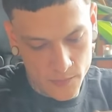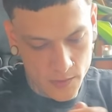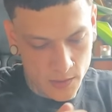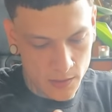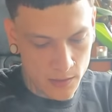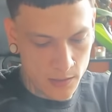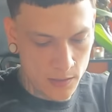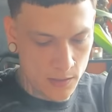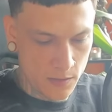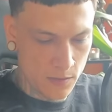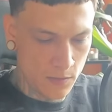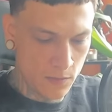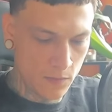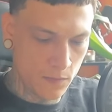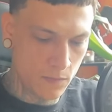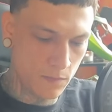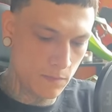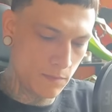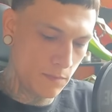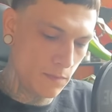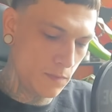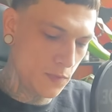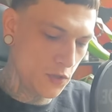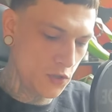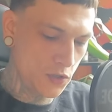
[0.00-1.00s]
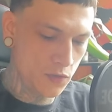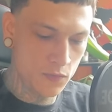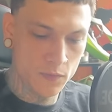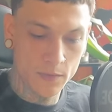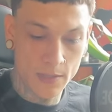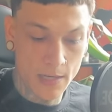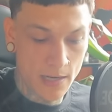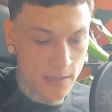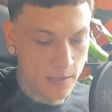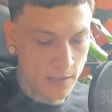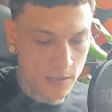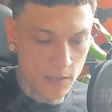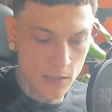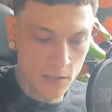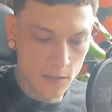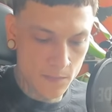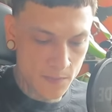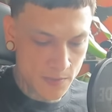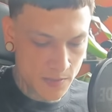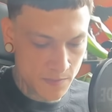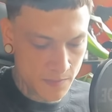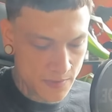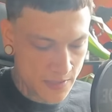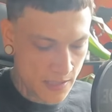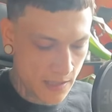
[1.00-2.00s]
Thank you. 9 of
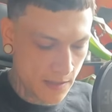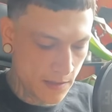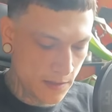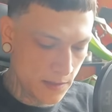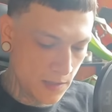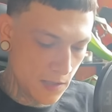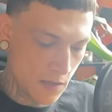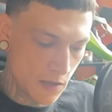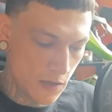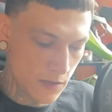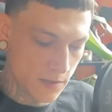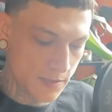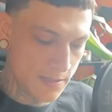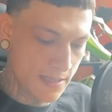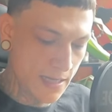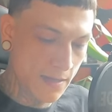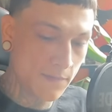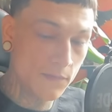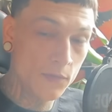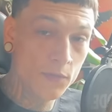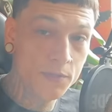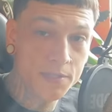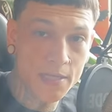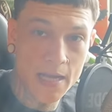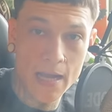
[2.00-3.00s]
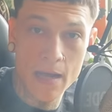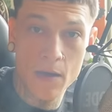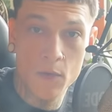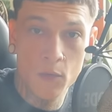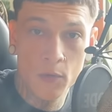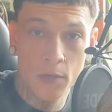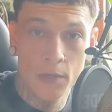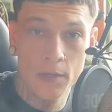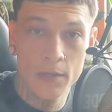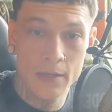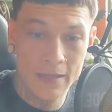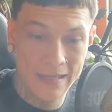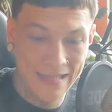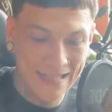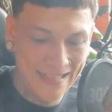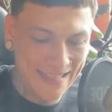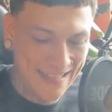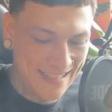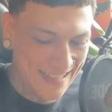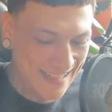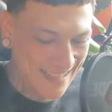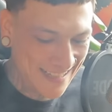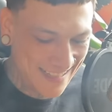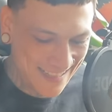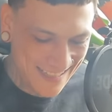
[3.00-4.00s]
Cups, I'm telling y'all, Devil Tower.
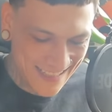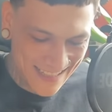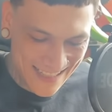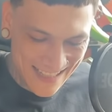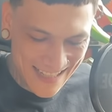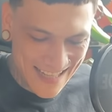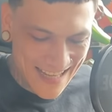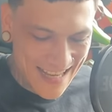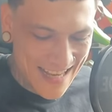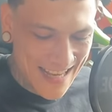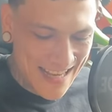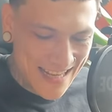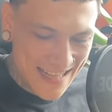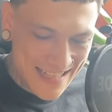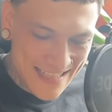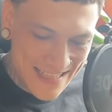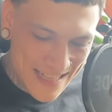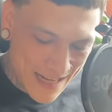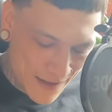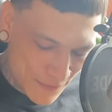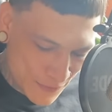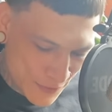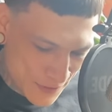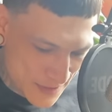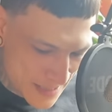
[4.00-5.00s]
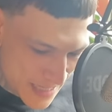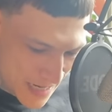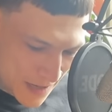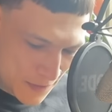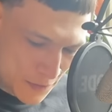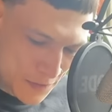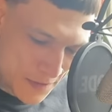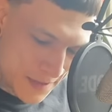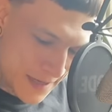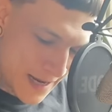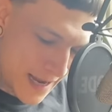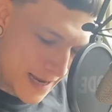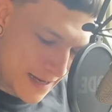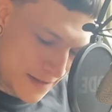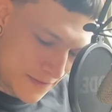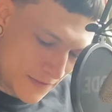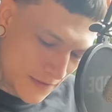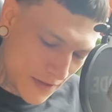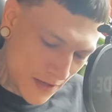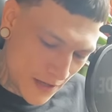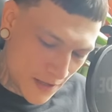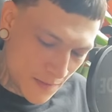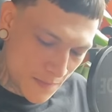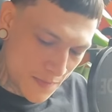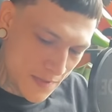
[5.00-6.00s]
Devil Tower, 9 of
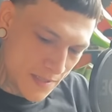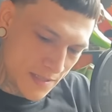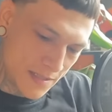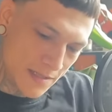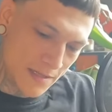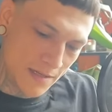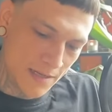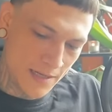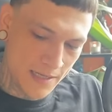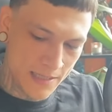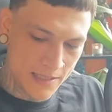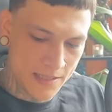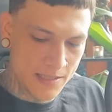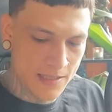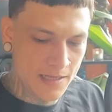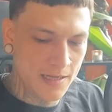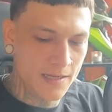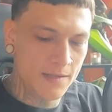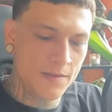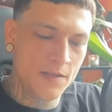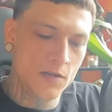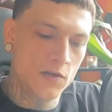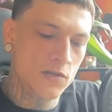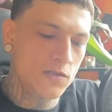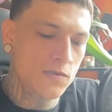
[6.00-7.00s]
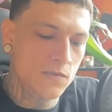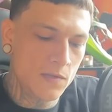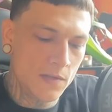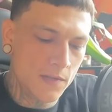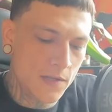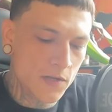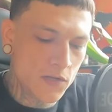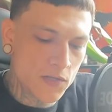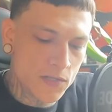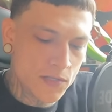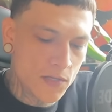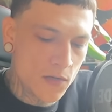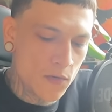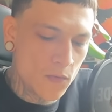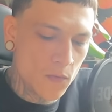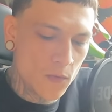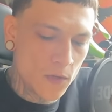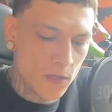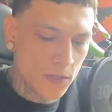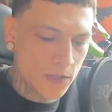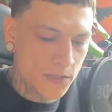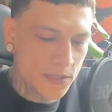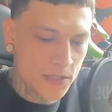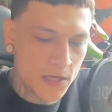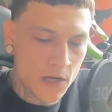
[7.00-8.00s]
Cups. There's no
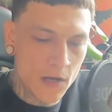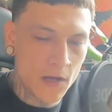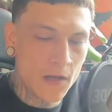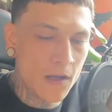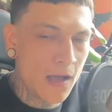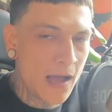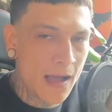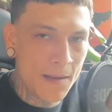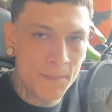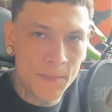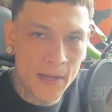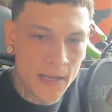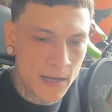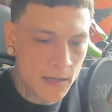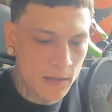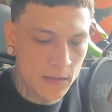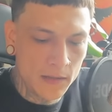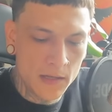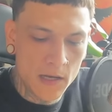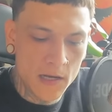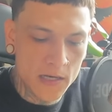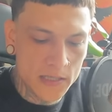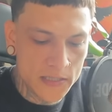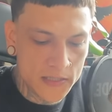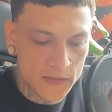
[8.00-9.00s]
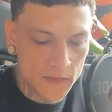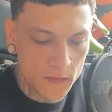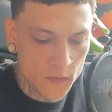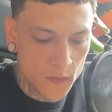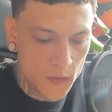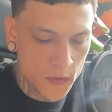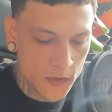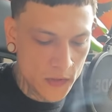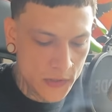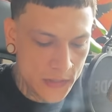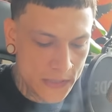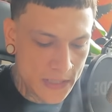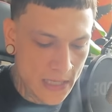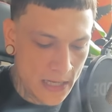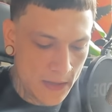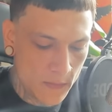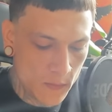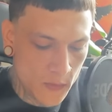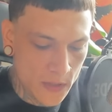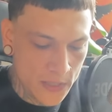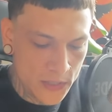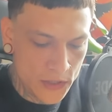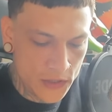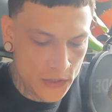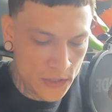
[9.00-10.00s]
words, y'all. I'm at a loss of words. I
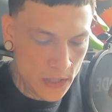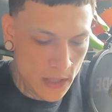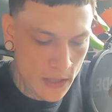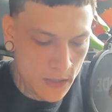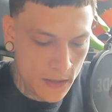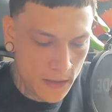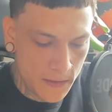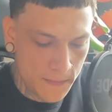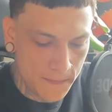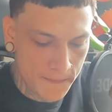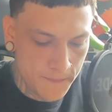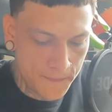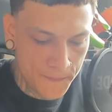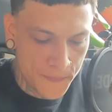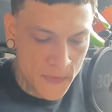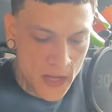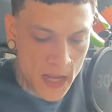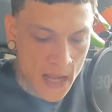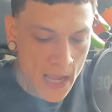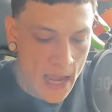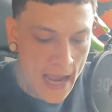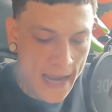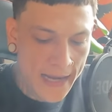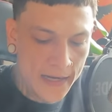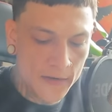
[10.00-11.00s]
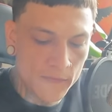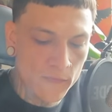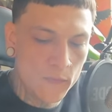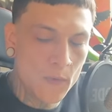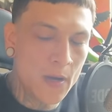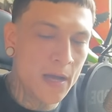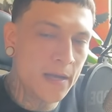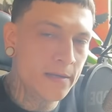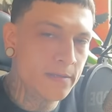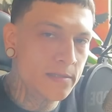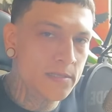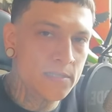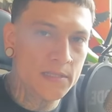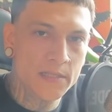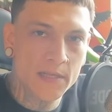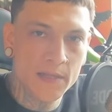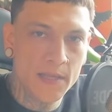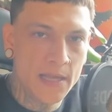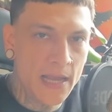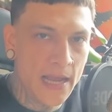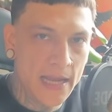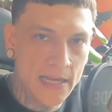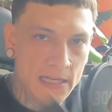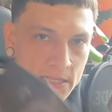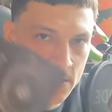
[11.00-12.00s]
wish 8 of Wands to
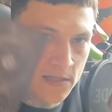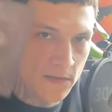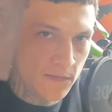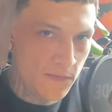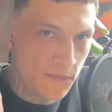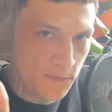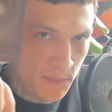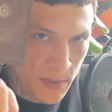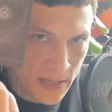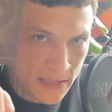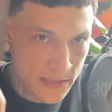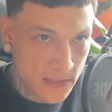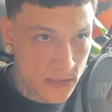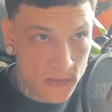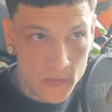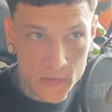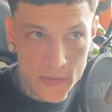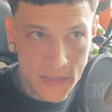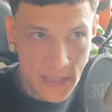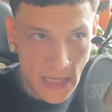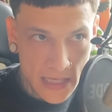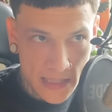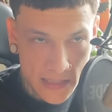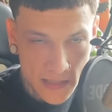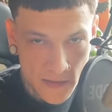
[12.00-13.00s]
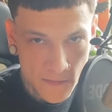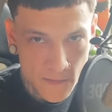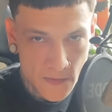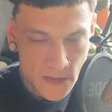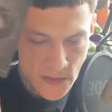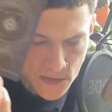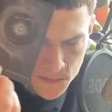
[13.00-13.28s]
the Ace of Pentacles, Ace of